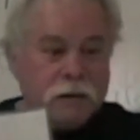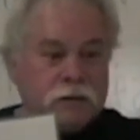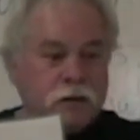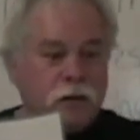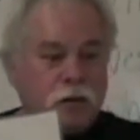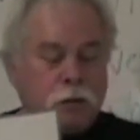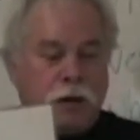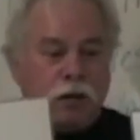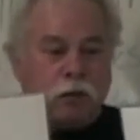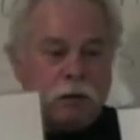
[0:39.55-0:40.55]
So the
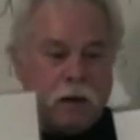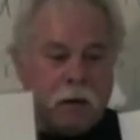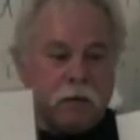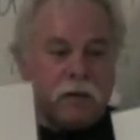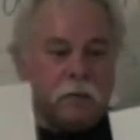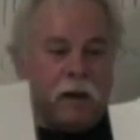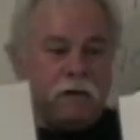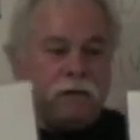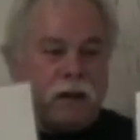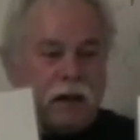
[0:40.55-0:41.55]
way you remember, the
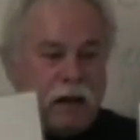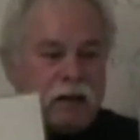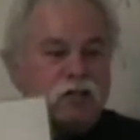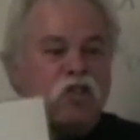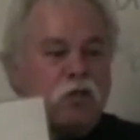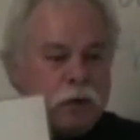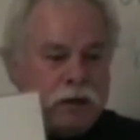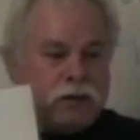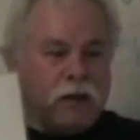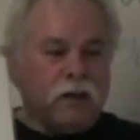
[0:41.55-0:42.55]
mayfly has
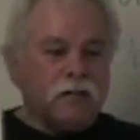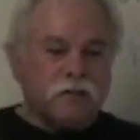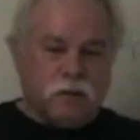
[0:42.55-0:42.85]
three tails,